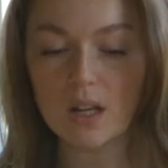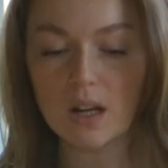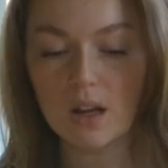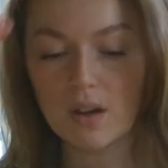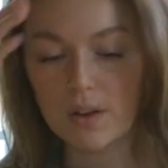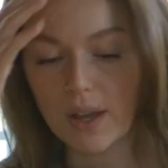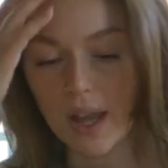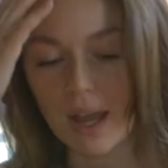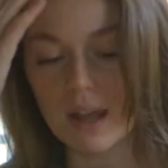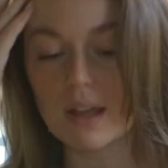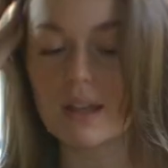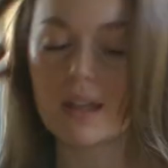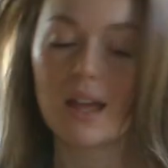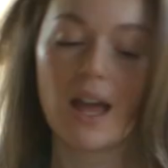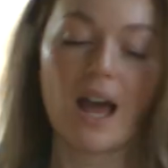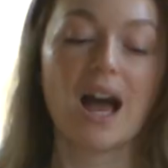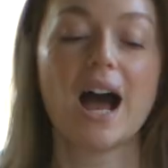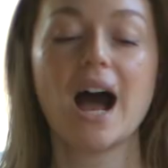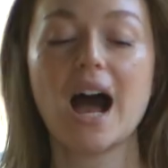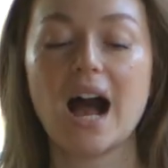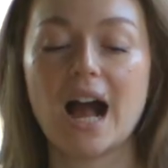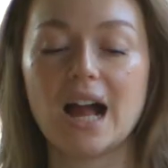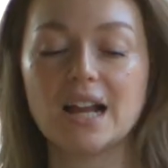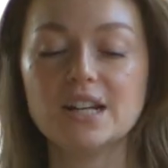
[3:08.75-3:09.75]
Okay,
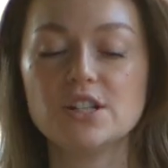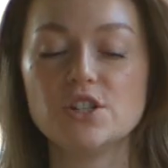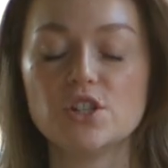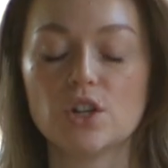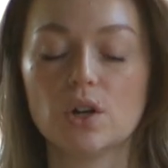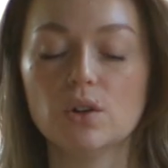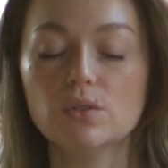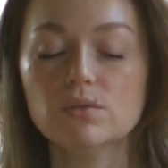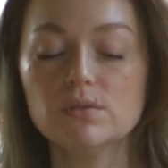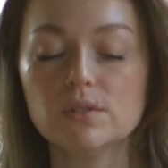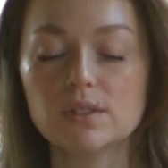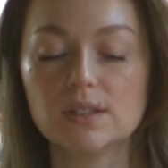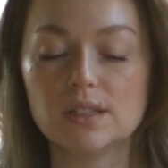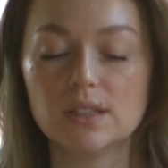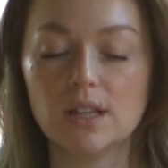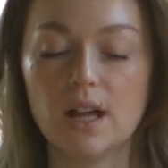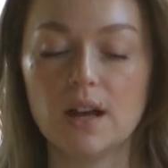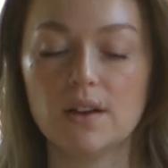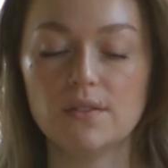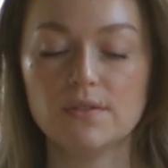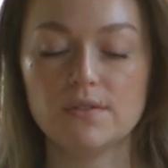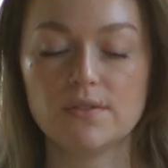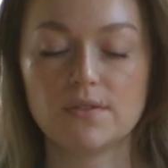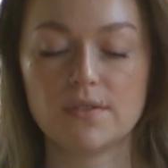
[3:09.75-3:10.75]
I don't
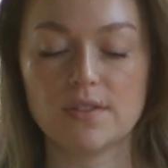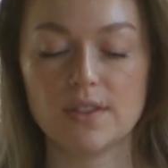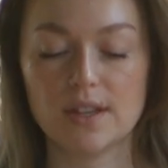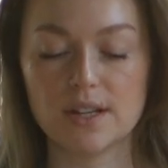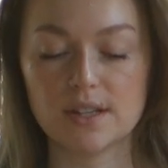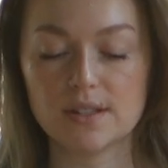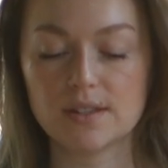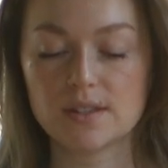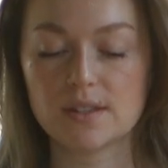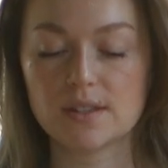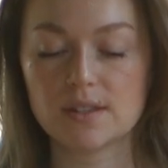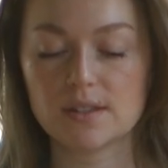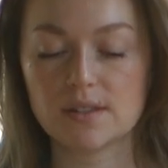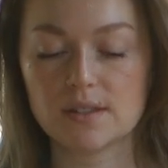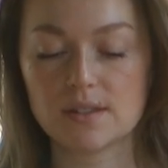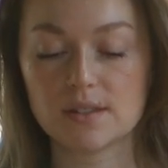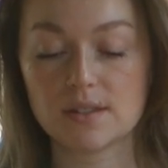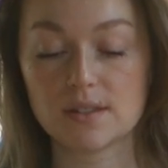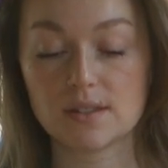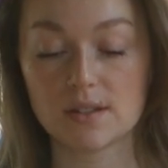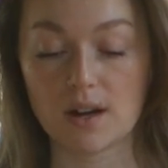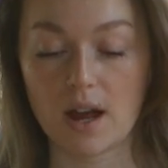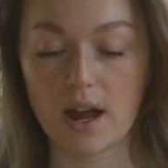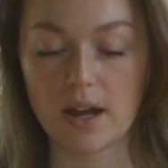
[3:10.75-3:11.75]
love this
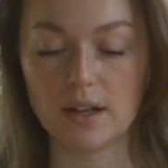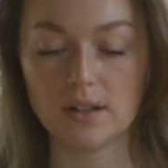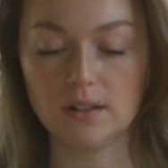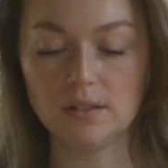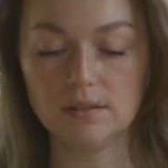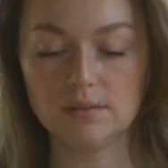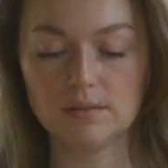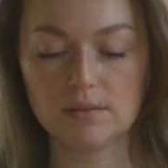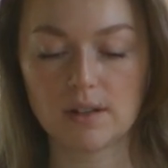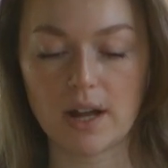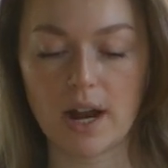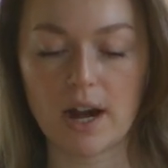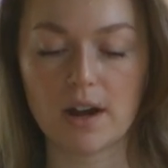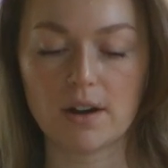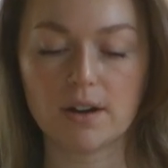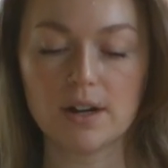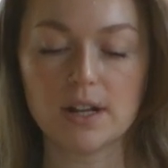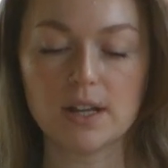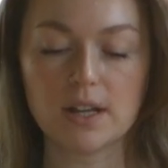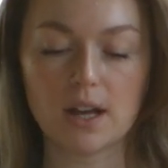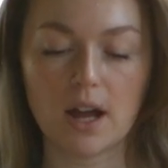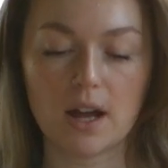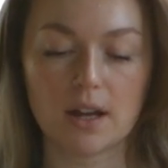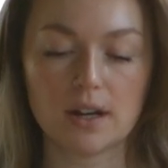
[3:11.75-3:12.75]
style. I
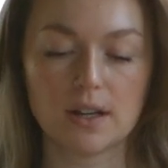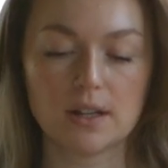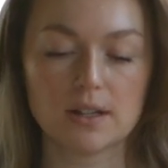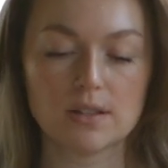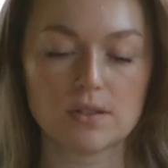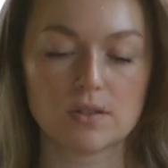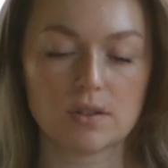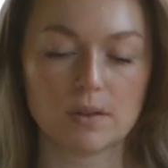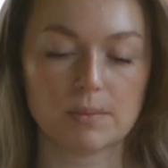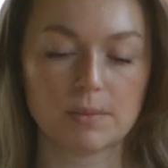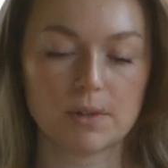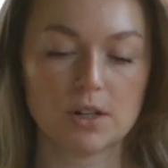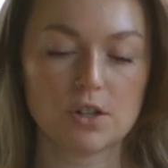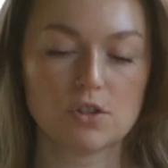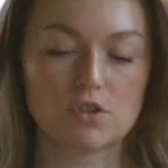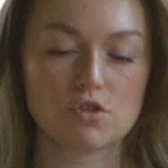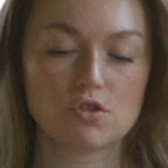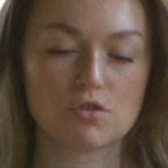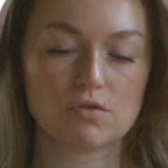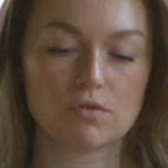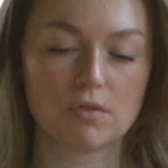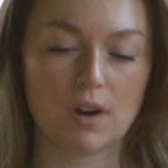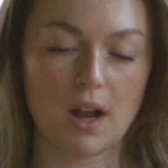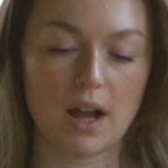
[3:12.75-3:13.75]
already cut it, so I'm gonna
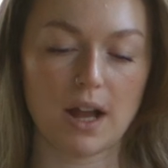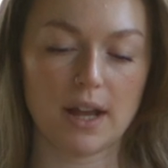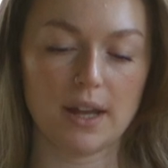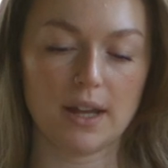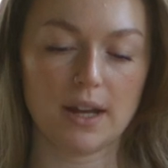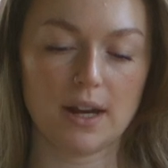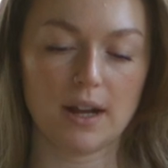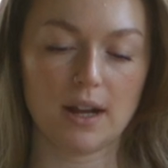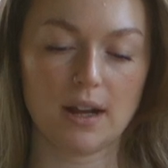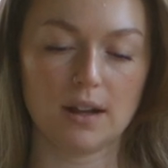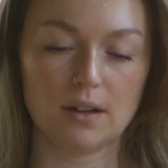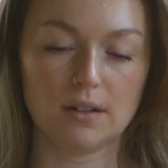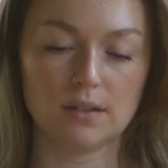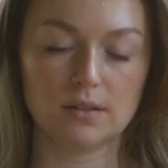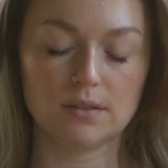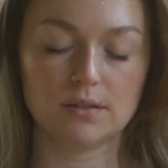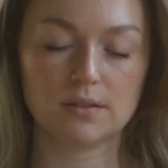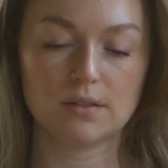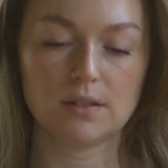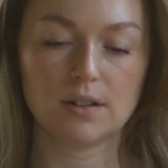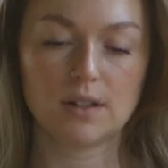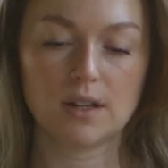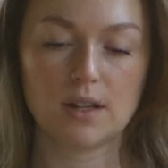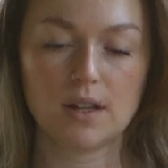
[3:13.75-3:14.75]
try it out.
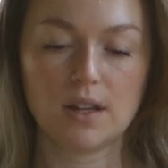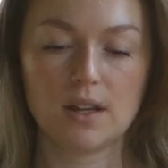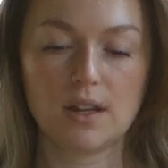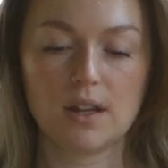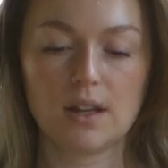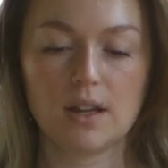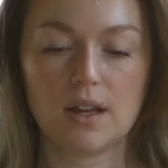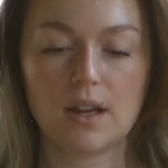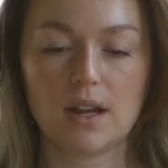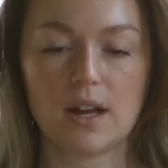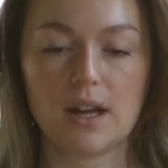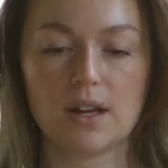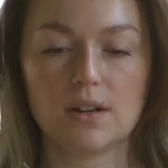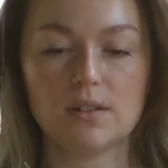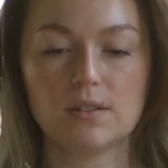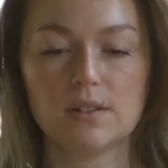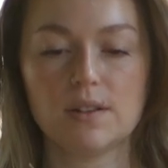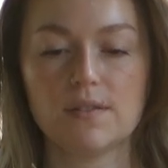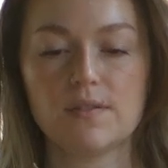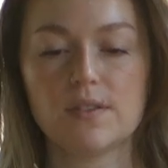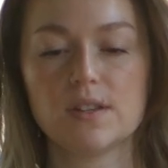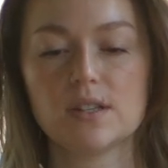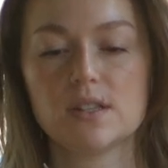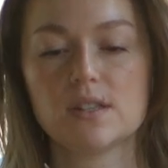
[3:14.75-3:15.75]
I don't
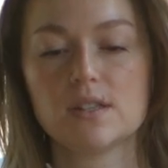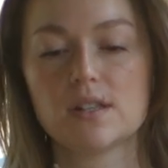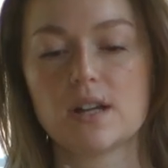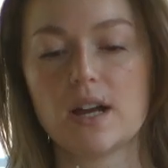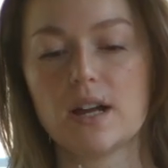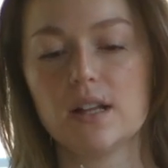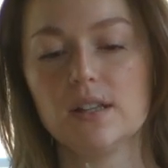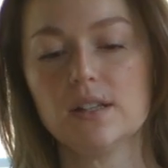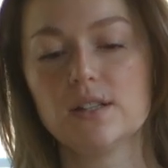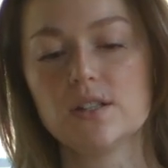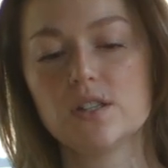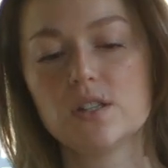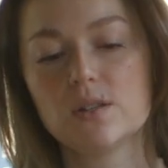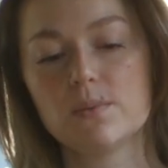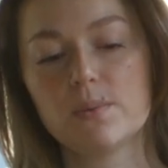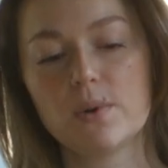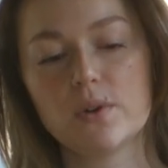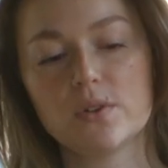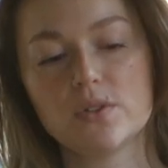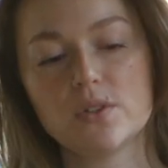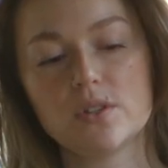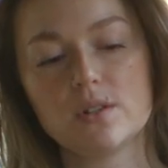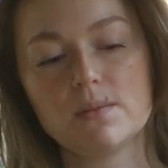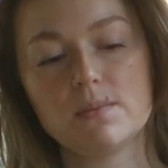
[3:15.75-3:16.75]
love this style. It's
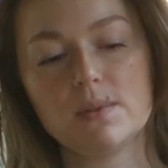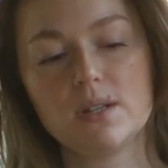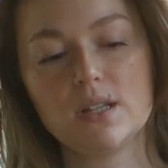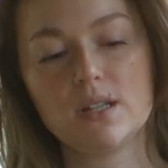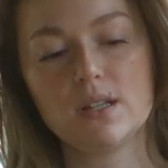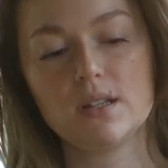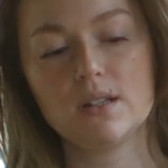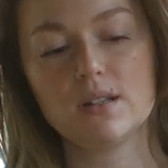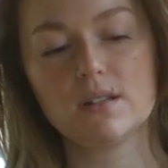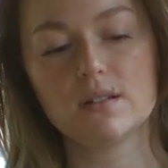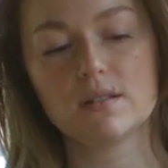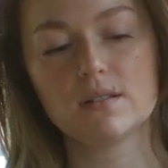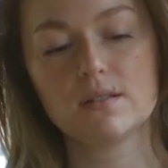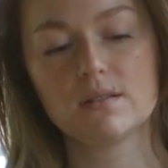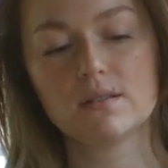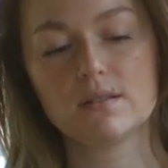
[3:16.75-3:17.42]
supposed to be